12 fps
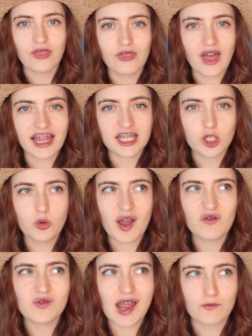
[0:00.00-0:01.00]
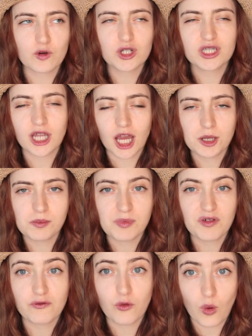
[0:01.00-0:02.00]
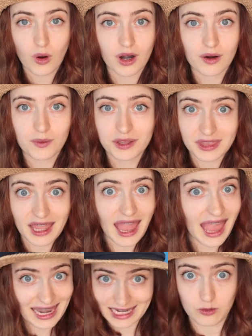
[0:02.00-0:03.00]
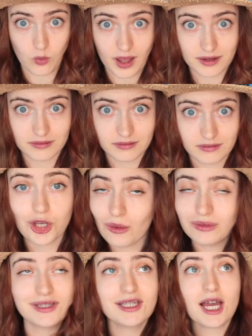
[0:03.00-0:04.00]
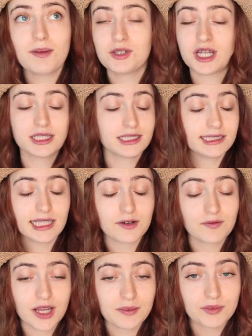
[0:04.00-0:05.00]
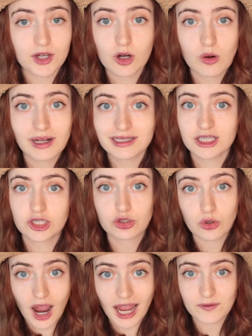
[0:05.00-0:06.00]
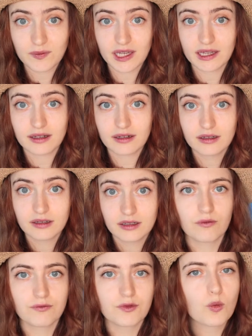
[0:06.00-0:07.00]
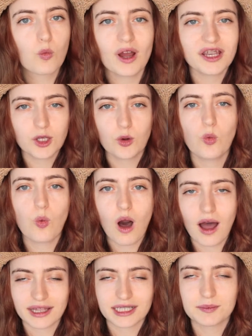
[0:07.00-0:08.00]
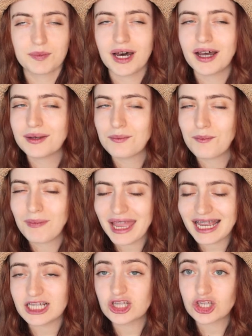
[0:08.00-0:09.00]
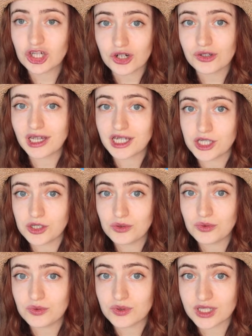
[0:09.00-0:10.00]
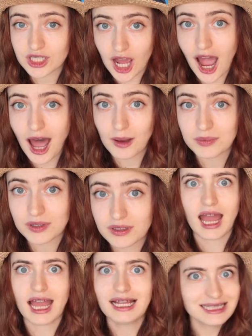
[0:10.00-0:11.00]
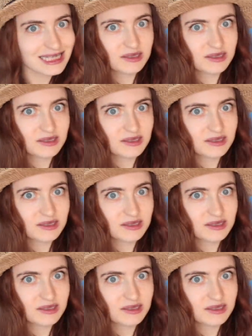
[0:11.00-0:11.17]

that you have never done before with anyone. Don't stop chasing that rainbow and striving for what you want, but make sure that you stop and